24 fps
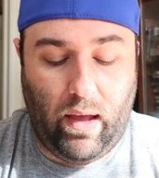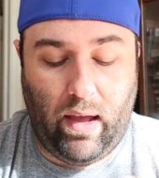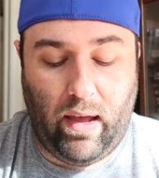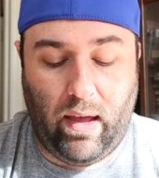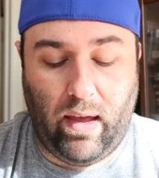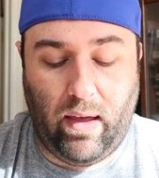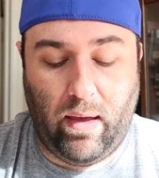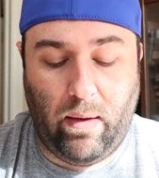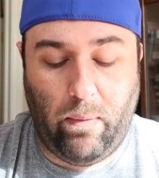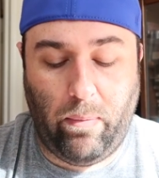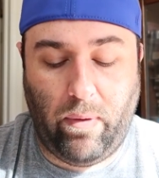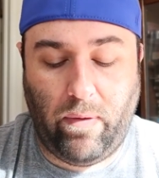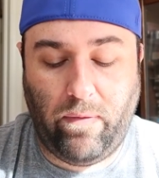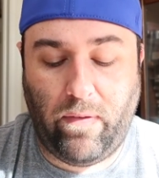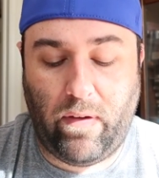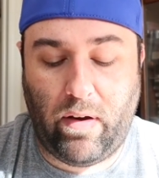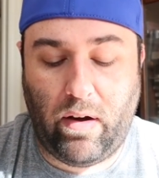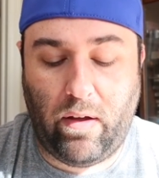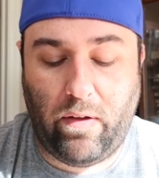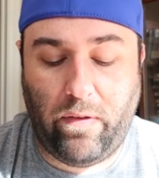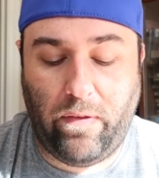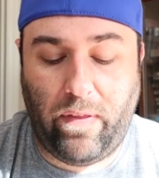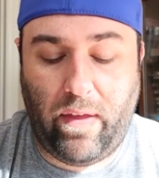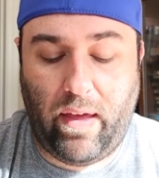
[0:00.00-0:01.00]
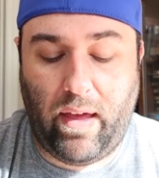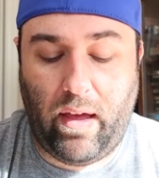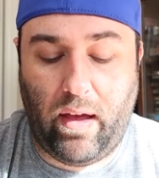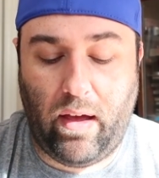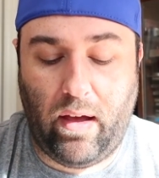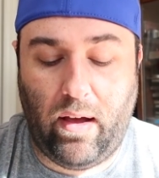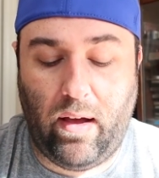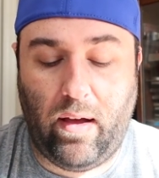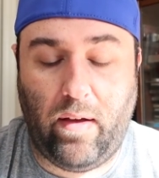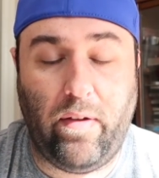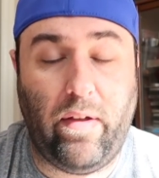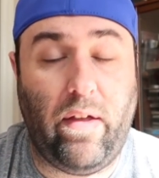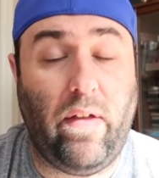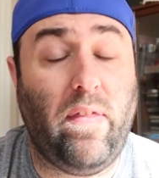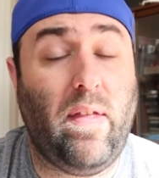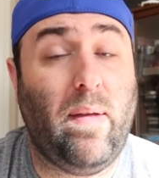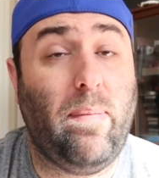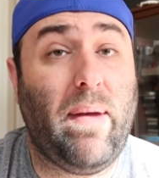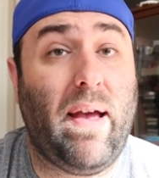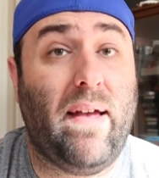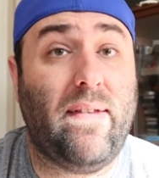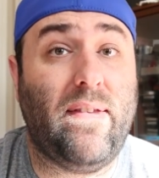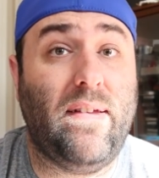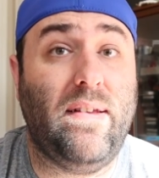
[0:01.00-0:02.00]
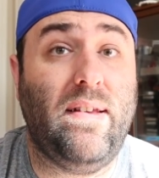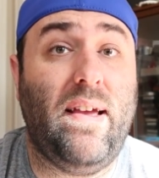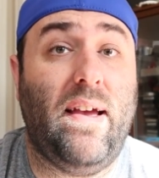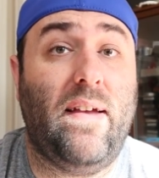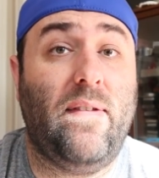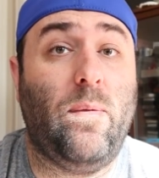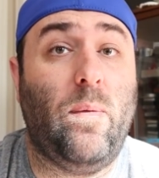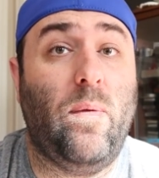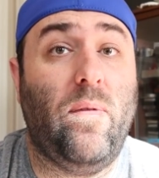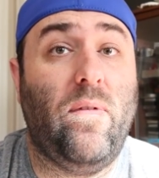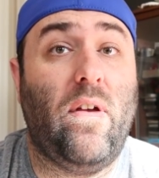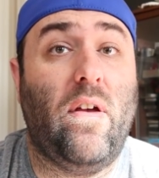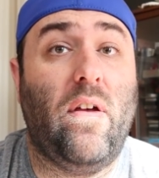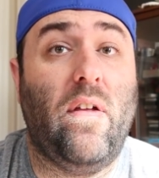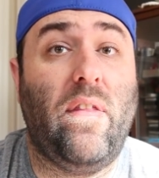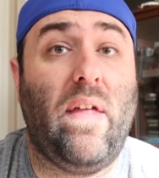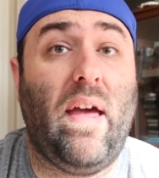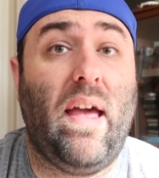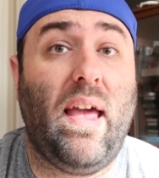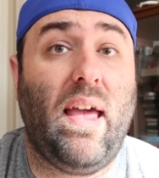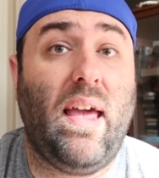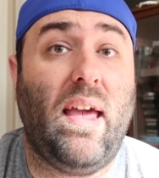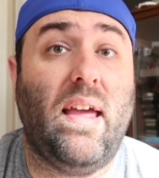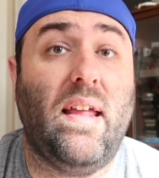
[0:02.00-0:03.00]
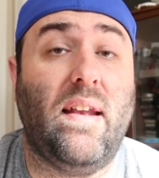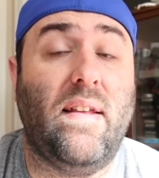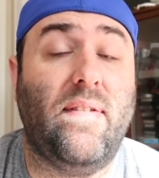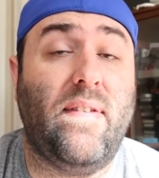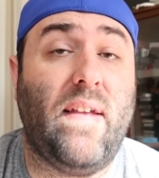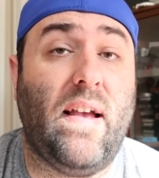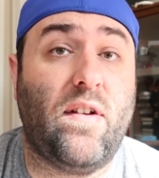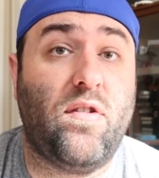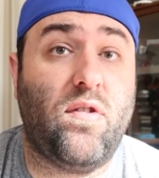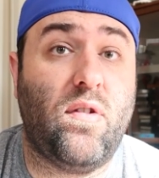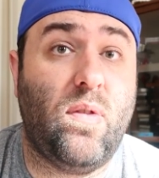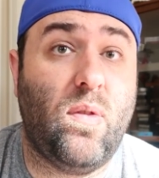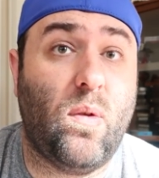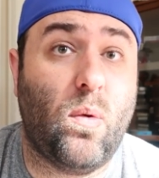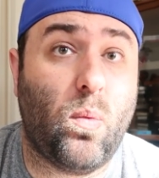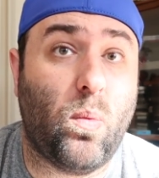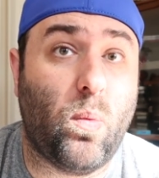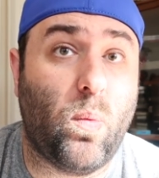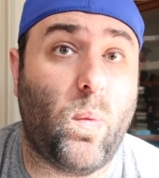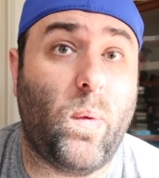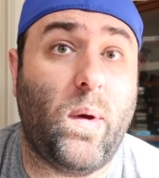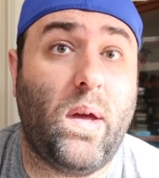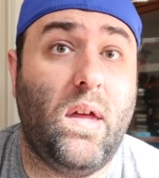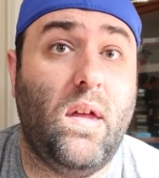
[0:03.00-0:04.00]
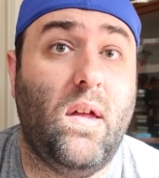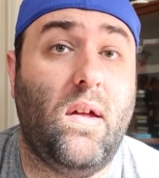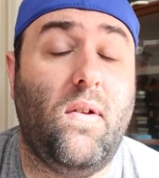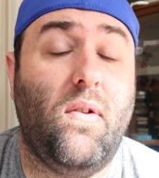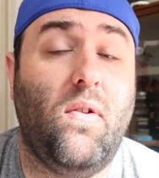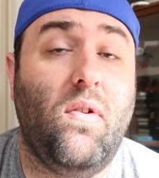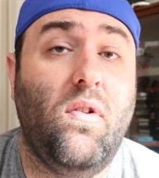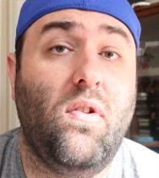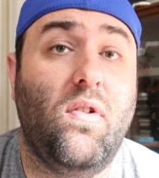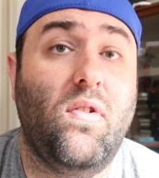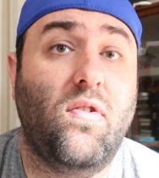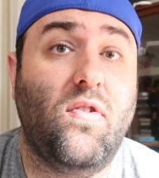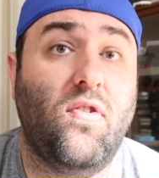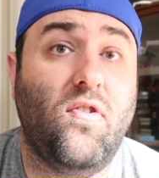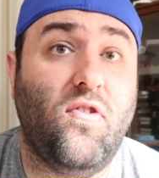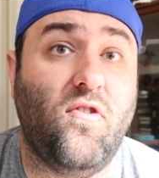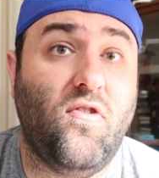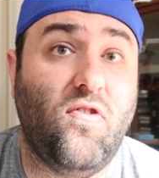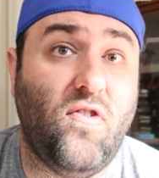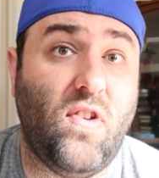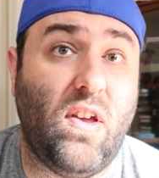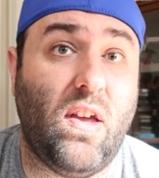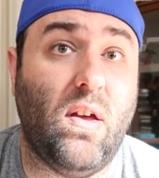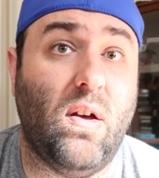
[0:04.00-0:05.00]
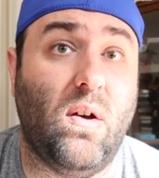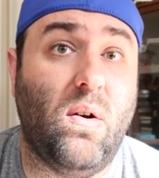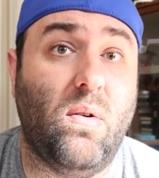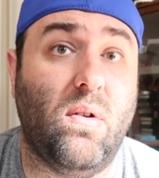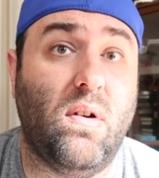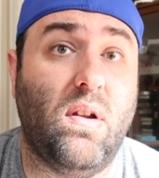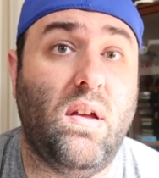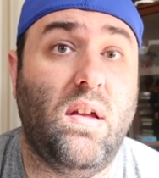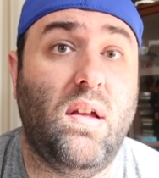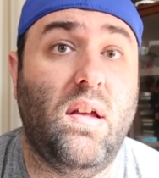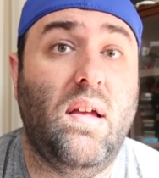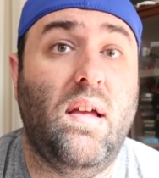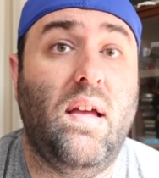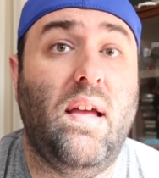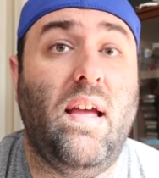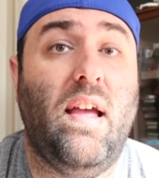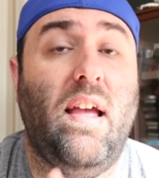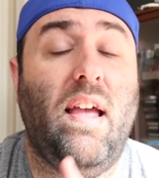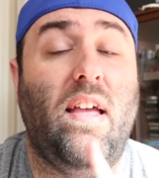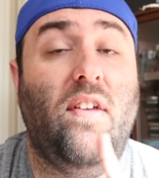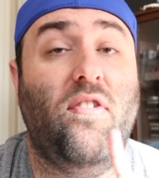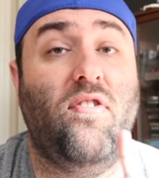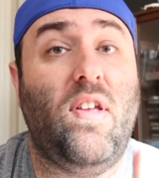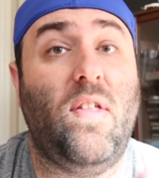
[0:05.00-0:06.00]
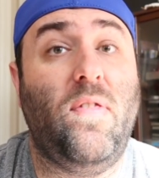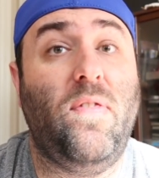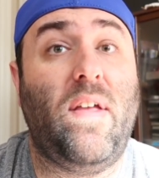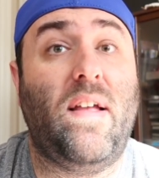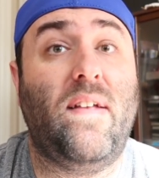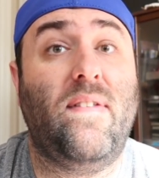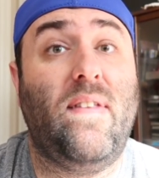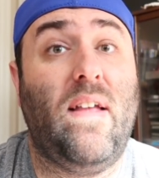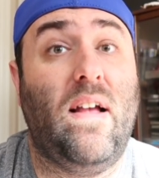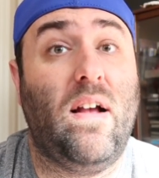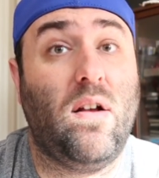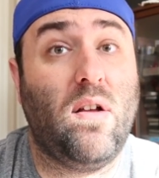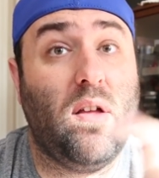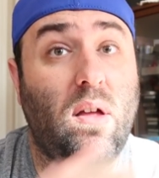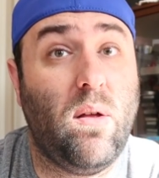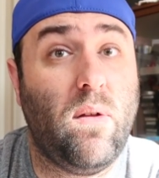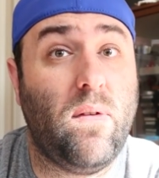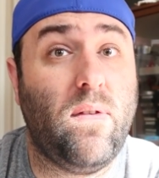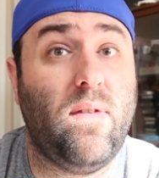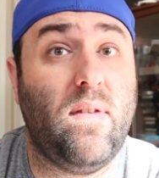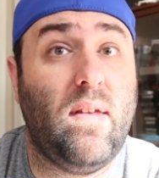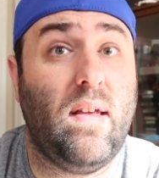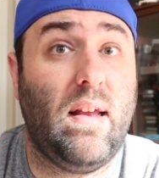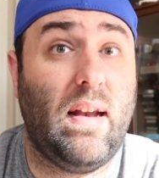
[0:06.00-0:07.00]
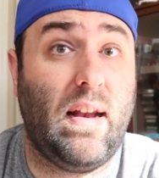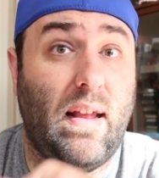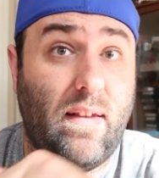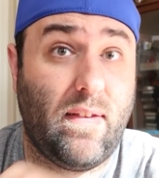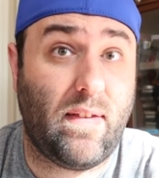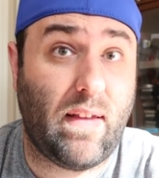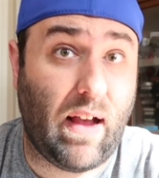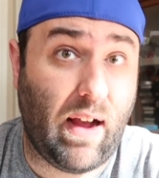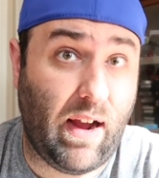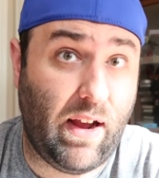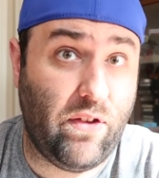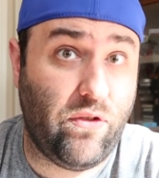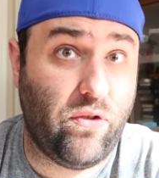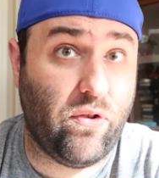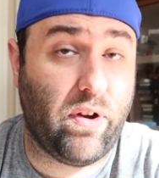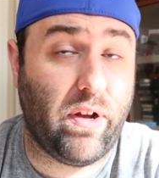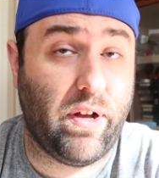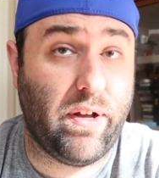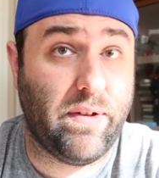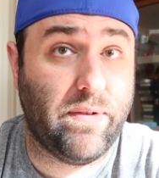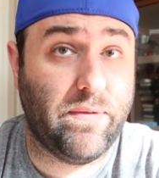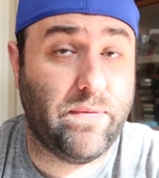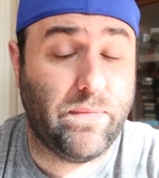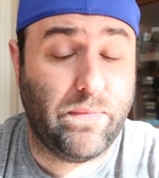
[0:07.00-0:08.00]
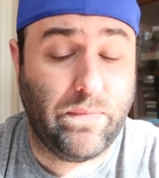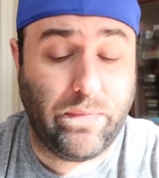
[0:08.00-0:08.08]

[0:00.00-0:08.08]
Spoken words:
And we found out that, and they passed the test, and we found out that Hand is actually the real S.H.I.E.L.D. And she thinks that Coulson is Hydra.